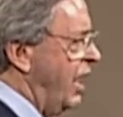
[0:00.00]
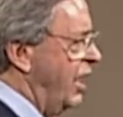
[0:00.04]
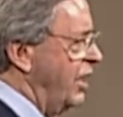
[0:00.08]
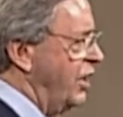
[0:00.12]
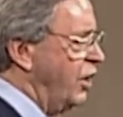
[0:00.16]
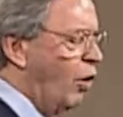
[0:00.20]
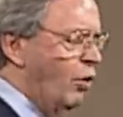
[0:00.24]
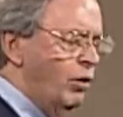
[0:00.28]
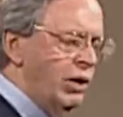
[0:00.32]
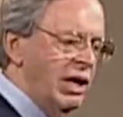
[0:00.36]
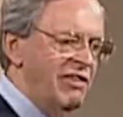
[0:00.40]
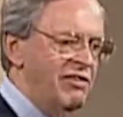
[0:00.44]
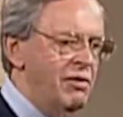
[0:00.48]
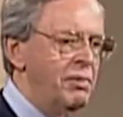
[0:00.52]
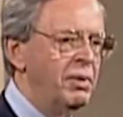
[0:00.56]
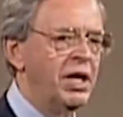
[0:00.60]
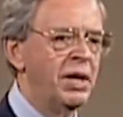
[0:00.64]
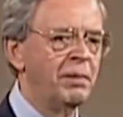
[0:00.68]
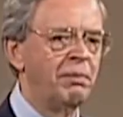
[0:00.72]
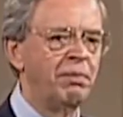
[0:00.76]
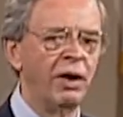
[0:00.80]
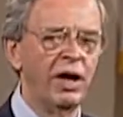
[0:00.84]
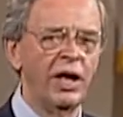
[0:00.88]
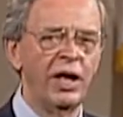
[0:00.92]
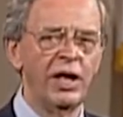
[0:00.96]
Don't give him any
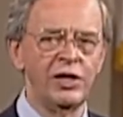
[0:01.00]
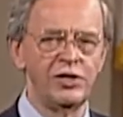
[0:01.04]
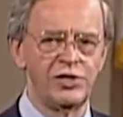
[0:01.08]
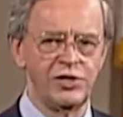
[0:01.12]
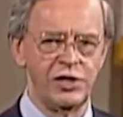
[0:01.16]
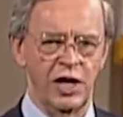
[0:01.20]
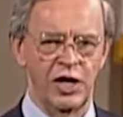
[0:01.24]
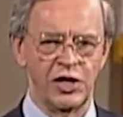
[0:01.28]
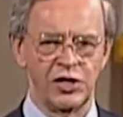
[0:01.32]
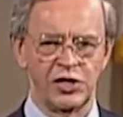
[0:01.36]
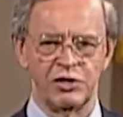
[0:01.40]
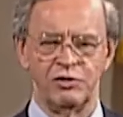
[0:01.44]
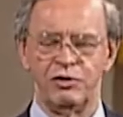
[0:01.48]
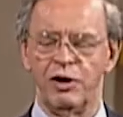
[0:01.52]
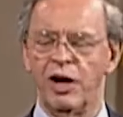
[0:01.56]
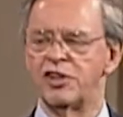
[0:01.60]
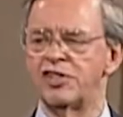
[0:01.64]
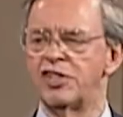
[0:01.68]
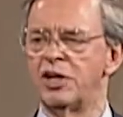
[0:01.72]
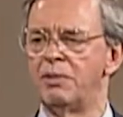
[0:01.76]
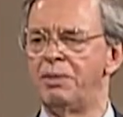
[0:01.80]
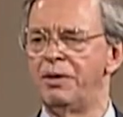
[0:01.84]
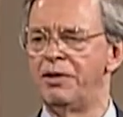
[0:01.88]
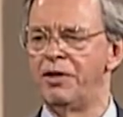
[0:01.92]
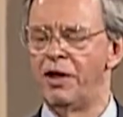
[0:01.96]
place, yes.
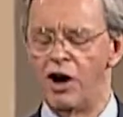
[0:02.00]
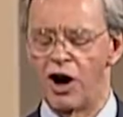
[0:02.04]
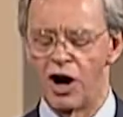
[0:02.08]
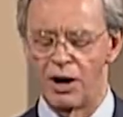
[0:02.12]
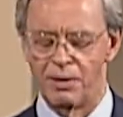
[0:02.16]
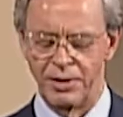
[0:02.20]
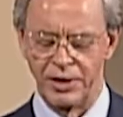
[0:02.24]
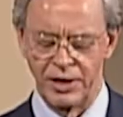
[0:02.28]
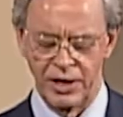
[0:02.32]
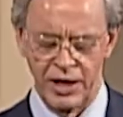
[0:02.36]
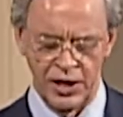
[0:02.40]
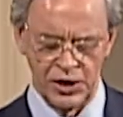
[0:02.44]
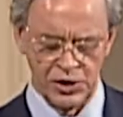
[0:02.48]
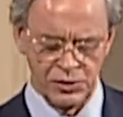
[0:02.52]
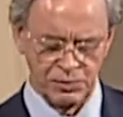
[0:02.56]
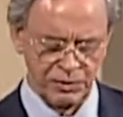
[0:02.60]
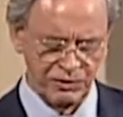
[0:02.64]
Dressed up in the army, yes.